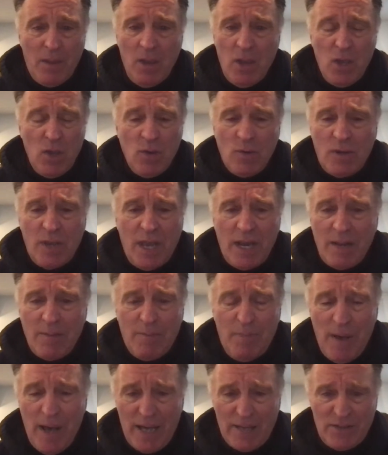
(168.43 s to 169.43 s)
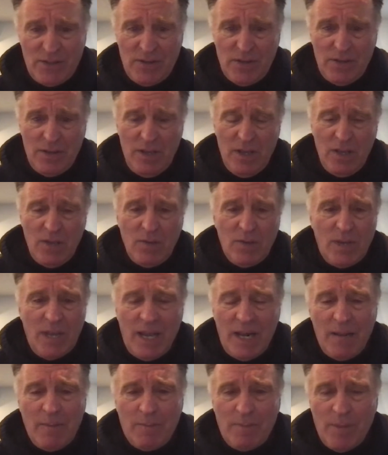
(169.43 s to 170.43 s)
you can't eat pasta. You can't
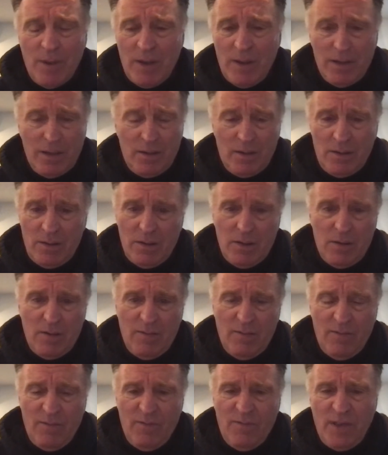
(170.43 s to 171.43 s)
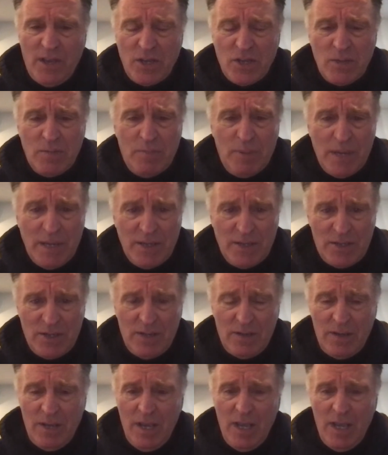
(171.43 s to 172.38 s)
eat uh, veggie pizza.